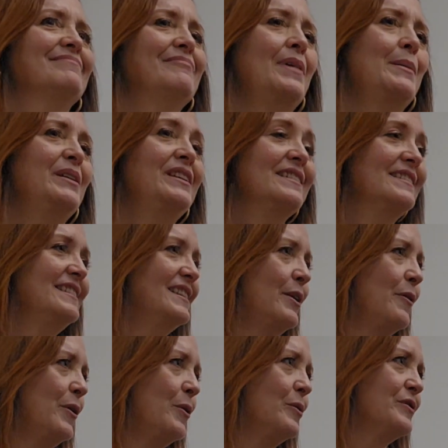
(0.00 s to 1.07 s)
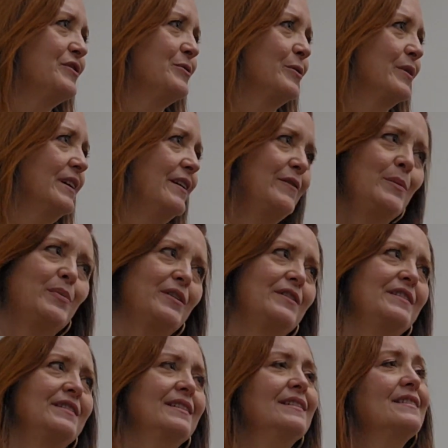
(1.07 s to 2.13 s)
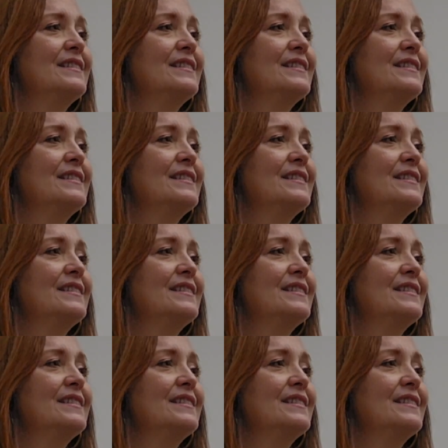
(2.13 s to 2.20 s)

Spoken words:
maybe doesn't tell the whole story of the person.